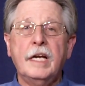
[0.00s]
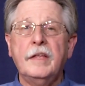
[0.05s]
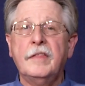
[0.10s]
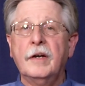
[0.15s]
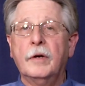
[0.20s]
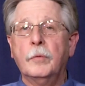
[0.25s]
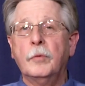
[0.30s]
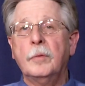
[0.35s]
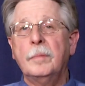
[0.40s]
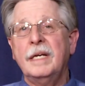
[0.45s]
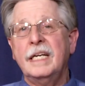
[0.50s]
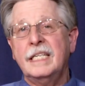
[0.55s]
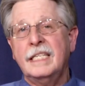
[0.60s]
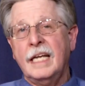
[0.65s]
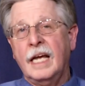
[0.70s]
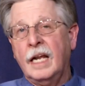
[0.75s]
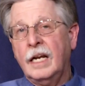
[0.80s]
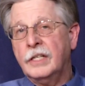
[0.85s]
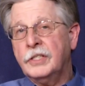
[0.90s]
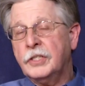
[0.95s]
There will be
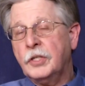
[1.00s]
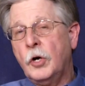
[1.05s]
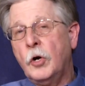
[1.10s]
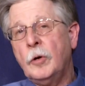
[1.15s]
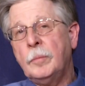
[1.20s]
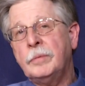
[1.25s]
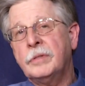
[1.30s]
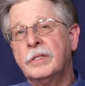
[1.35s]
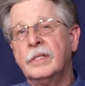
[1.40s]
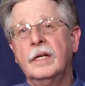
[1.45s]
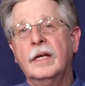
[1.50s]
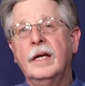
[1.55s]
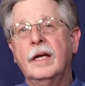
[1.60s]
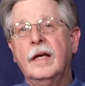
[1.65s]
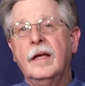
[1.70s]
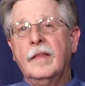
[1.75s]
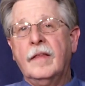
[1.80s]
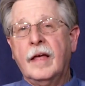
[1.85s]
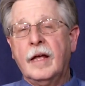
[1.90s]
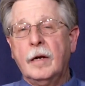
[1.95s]
telescopes
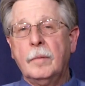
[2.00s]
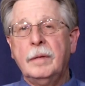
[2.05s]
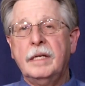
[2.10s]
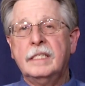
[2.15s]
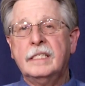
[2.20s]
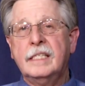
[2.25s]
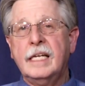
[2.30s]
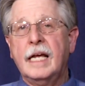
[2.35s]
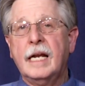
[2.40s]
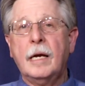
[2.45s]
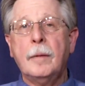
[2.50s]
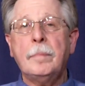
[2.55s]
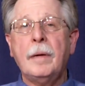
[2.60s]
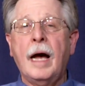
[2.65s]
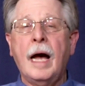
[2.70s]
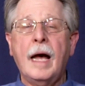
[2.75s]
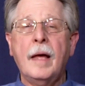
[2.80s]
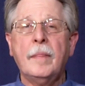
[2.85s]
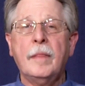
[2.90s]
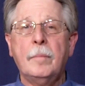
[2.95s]
that'll be set up
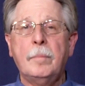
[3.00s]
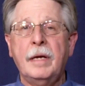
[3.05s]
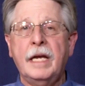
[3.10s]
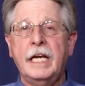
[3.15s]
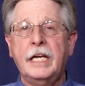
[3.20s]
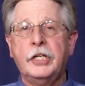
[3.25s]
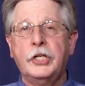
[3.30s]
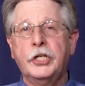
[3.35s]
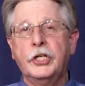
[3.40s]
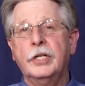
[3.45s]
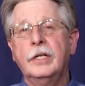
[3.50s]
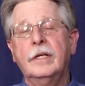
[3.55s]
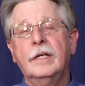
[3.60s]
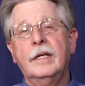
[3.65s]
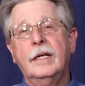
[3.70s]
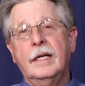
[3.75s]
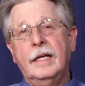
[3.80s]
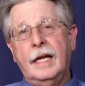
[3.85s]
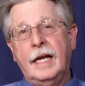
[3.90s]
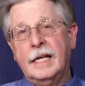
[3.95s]
on the beach,
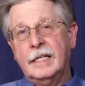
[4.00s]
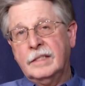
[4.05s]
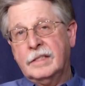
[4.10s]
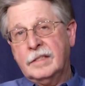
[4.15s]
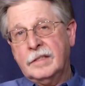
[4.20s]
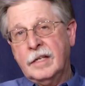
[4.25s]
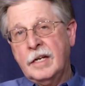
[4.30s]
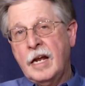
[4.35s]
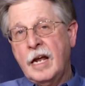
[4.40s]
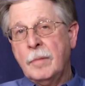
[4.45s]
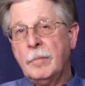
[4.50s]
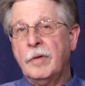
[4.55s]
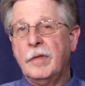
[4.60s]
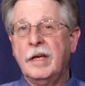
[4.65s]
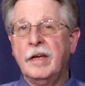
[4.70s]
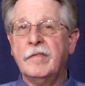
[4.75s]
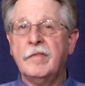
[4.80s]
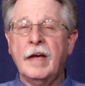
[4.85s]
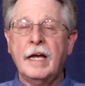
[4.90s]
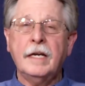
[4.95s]
hence the name of the
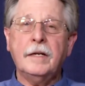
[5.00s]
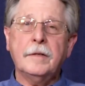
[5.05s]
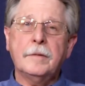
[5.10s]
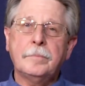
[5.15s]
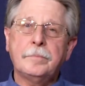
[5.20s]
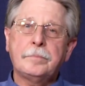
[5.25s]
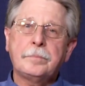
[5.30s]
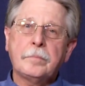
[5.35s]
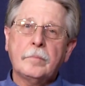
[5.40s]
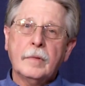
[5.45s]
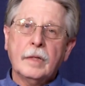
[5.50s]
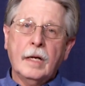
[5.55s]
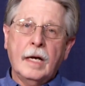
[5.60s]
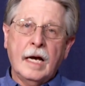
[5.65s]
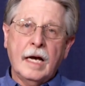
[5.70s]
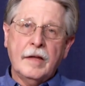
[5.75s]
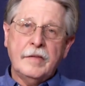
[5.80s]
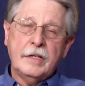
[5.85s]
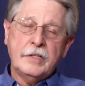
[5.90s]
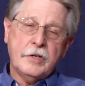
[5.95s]
event.
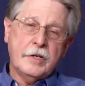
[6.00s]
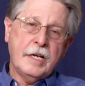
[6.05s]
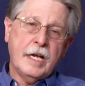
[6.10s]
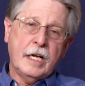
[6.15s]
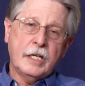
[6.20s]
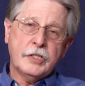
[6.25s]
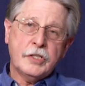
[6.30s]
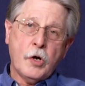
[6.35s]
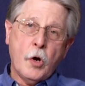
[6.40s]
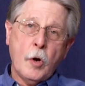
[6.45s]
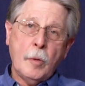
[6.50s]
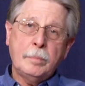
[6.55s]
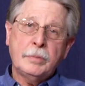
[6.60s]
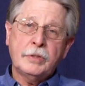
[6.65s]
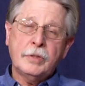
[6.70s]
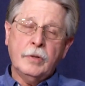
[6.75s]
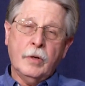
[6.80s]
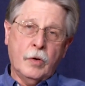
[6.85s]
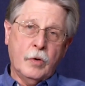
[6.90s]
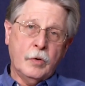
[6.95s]
These are
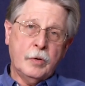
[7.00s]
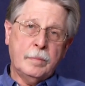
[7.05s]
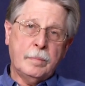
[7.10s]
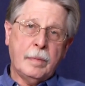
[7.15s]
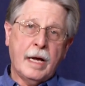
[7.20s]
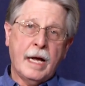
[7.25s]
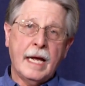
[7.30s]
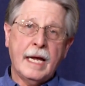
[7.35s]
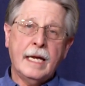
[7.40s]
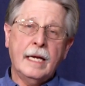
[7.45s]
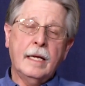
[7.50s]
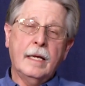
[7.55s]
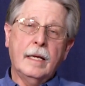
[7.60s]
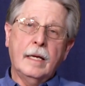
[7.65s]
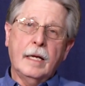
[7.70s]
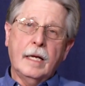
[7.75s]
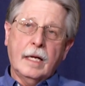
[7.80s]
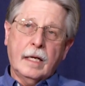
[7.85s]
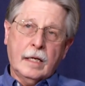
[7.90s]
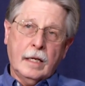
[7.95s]
telescopes owned by
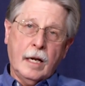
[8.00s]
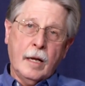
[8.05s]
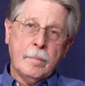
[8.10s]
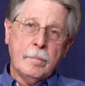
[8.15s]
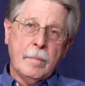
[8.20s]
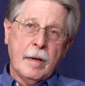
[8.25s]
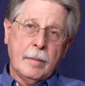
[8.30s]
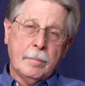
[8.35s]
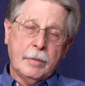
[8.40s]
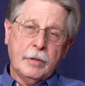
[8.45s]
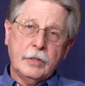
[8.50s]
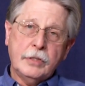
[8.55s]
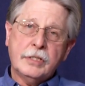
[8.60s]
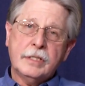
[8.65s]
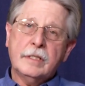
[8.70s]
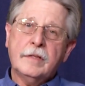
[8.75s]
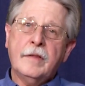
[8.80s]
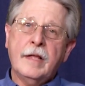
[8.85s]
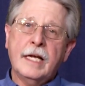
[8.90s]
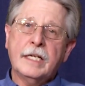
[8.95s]
club
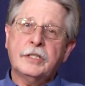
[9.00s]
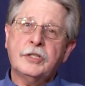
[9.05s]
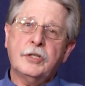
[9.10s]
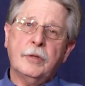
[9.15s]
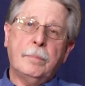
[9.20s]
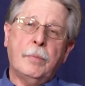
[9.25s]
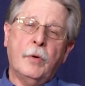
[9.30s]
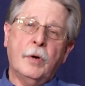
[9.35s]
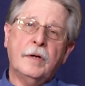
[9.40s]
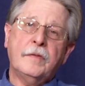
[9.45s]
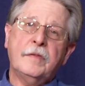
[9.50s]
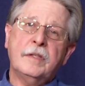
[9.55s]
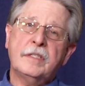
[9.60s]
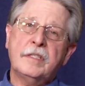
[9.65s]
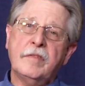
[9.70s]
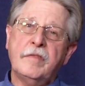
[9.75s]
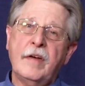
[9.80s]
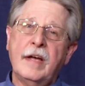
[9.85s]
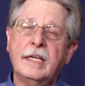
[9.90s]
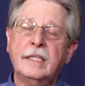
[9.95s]
members that support this
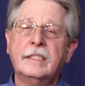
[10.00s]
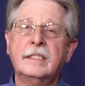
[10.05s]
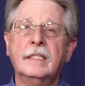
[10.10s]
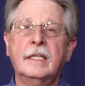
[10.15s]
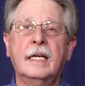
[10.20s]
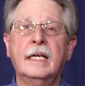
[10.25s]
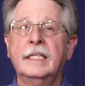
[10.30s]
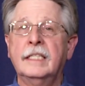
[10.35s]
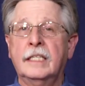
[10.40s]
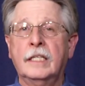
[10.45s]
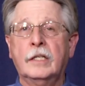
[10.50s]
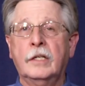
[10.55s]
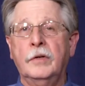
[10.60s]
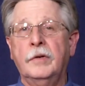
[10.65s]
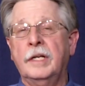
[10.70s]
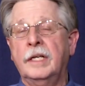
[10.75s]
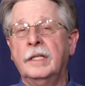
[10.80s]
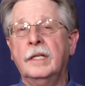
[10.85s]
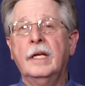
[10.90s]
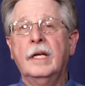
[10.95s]
event,
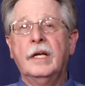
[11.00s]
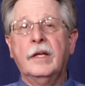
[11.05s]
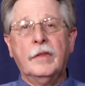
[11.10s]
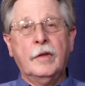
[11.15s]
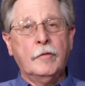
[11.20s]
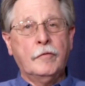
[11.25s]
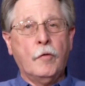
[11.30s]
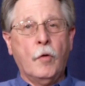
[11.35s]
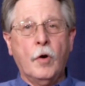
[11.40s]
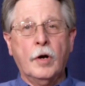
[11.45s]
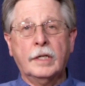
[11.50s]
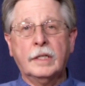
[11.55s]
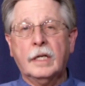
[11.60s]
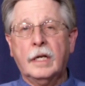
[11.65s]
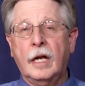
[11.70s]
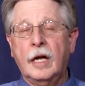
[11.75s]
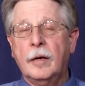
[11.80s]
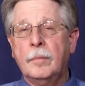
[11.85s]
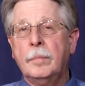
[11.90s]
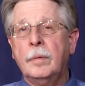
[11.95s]
including the Ford
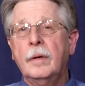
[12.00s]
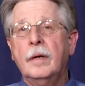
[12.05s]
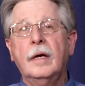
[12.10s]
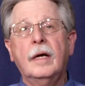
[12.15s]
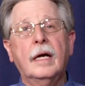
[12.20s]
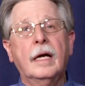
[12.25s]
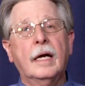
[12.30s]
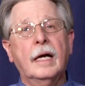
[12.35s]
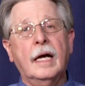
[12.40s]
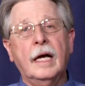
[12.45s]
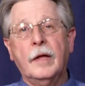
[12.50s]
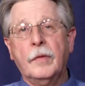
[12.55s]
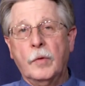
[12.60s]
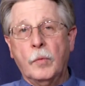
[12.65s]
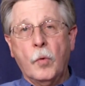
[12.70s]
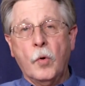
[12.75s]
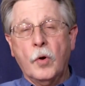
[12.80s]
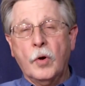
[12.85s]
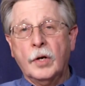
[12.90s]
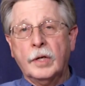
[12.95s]
Club, the
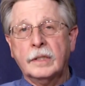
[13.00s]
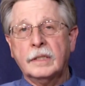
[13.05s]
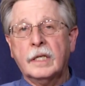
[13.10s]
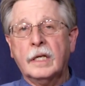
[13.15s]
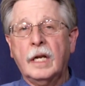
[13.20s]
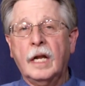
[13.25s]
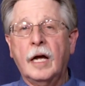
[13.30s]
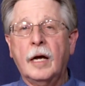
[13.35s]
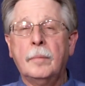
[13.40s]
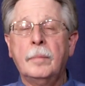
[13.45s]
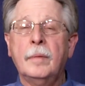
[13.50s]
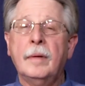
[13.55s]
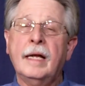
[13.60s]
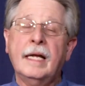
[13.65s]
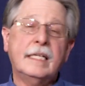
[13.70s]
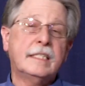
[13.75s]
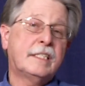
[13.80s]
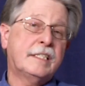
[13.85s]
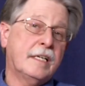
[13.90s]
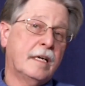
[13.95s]
Warren Club,
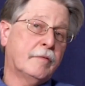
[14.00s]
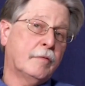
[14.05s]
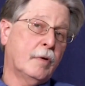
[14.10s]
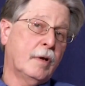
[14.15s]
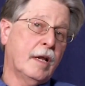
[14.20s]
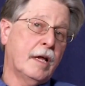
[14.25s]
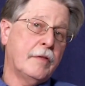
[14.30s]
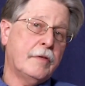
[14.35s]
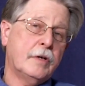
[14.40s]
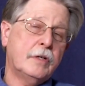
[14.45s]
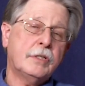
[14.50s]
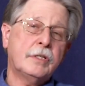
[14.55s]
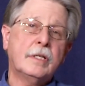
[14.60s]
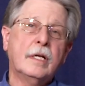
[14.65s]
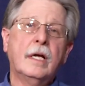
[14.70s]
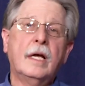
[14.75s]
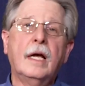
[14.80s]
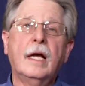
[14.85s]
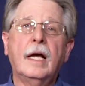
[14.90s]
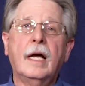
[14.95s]
and several others.
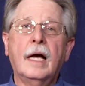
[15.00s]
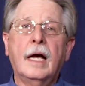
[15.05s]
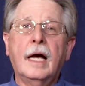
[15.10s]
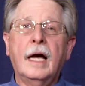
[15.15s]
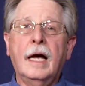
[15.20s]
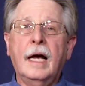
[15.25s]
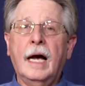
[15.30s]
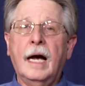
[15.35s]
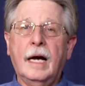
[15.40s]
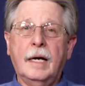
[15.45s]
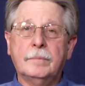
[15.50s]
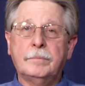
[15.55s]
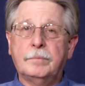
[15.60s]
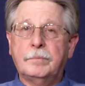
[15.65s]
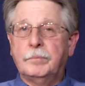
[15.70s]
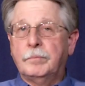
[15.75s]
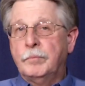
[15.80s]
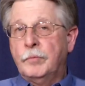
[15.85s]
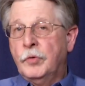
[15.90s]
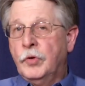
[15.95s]

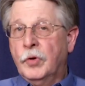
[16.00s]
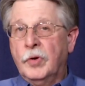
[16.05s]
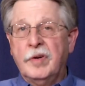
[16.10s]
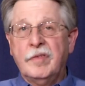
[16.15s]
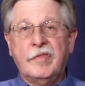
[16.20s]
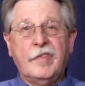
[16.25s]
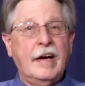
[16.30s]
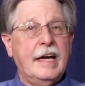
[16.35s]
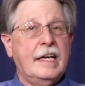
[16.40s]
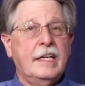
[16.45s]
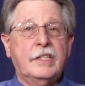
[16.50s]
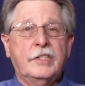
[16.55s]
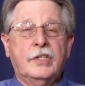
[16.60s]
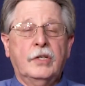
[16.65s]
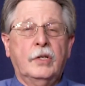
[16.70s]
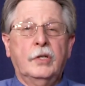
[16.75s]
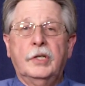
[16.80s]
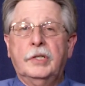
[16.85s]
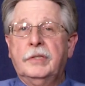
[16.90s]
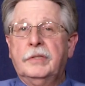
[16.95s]
You're invited to
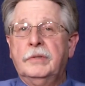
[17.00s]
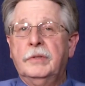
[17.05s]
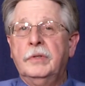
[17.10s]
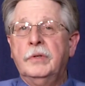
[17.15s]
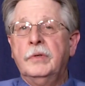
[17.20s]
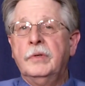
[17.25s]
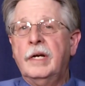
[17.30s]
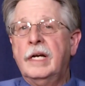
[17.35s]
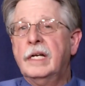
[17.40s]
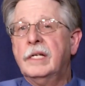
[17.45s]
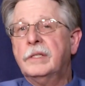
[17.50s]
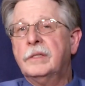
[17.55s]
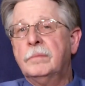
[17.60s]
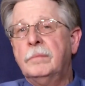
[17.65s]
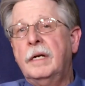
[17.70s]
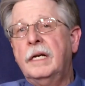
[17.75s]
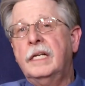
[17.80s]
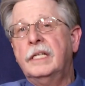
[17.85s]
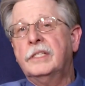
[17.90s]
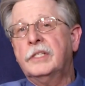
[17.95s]
look through as
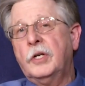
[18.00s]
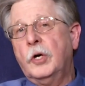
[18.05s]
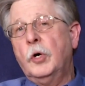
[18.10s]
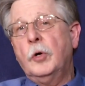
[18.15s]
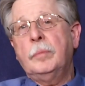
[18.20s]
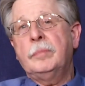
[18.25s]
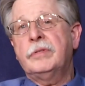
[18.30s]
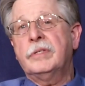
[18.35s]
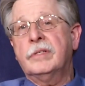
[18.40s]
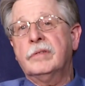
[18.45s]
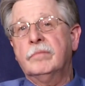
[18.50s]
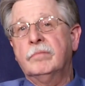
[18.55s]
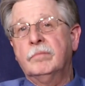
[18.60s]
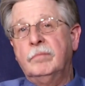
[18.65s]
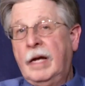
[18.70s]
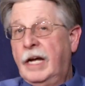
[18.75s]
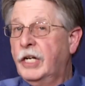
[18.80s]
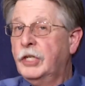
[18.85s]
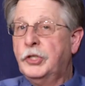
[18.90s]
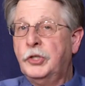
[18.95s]
many scopes
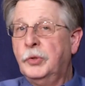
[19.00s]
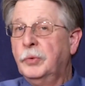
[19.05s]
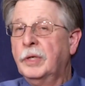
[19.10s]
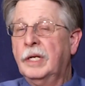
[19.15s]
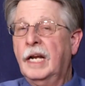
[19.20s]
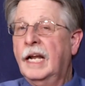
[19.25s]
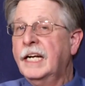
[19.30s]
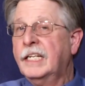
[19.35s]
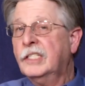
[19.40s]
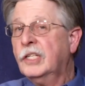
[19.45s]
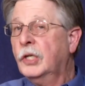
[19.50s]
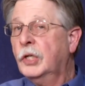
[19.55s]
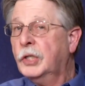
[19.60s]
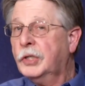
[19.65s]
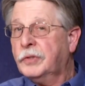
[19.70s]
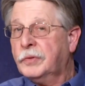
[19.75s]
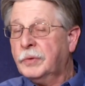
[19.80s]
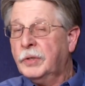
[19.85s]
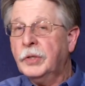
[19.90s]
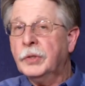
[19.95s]
as you would like to look
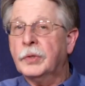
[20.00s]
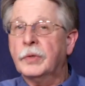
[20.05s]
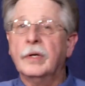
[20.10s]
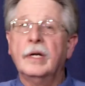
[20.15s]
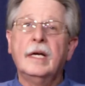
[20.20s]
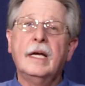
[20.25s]
through.